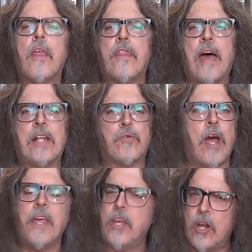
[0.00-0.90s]
That's
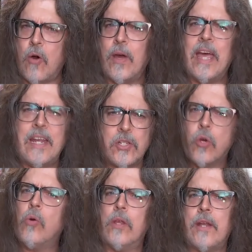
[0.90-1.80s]
right. You know, it is
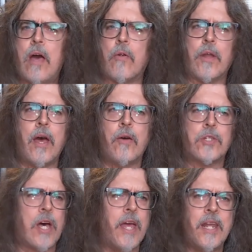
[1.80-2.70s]
cooling down
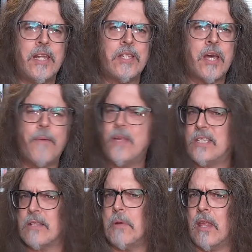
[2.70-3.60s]
outside. It's
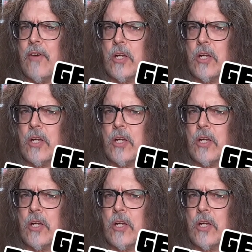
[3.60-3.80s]
the middle of